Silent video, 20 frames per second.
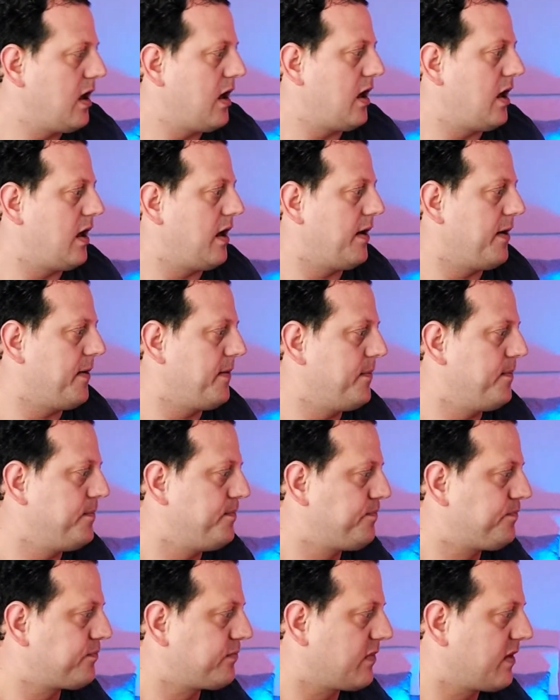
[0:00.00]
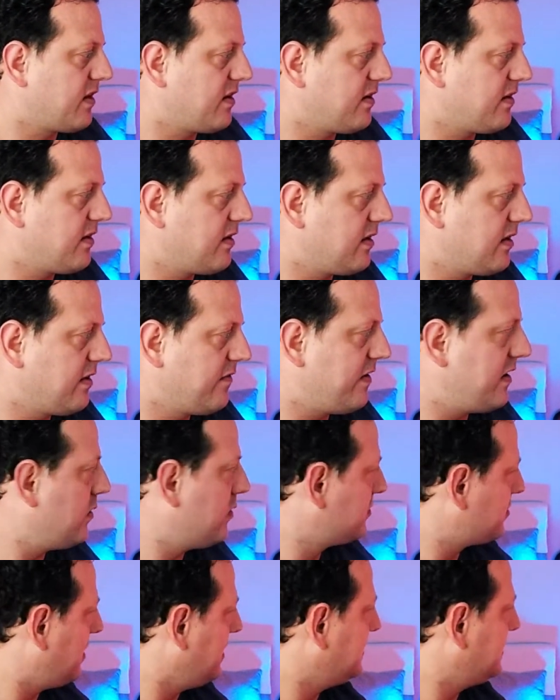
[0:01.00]
If
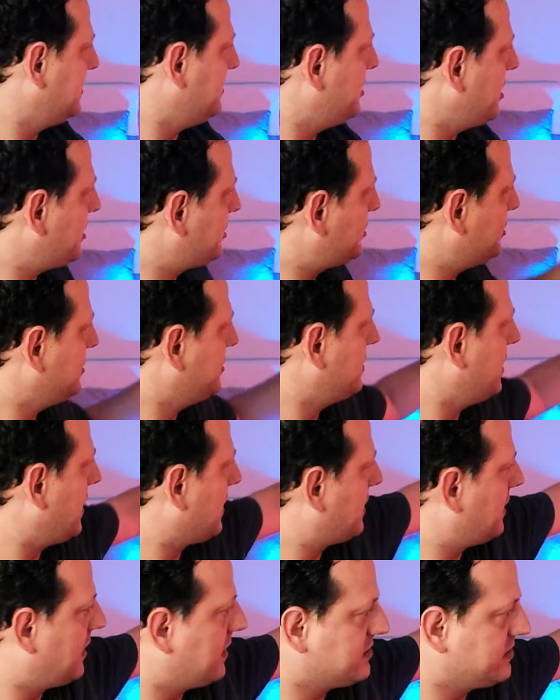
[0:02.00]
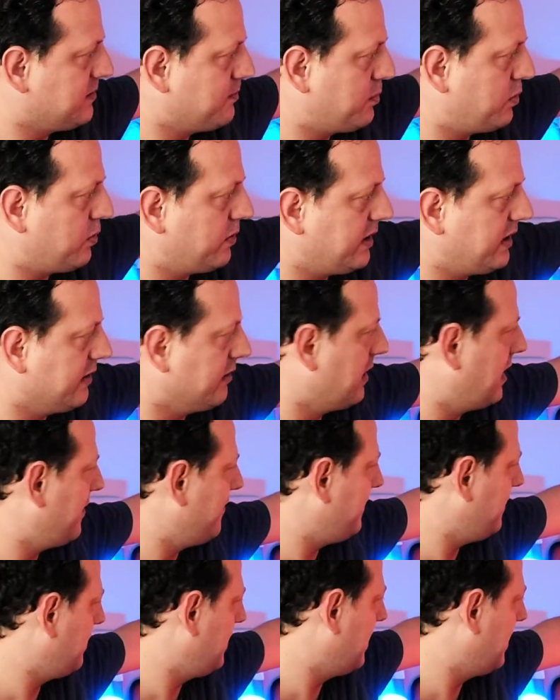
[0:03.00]
anyone's got any suggestions that I can actually put here, I feel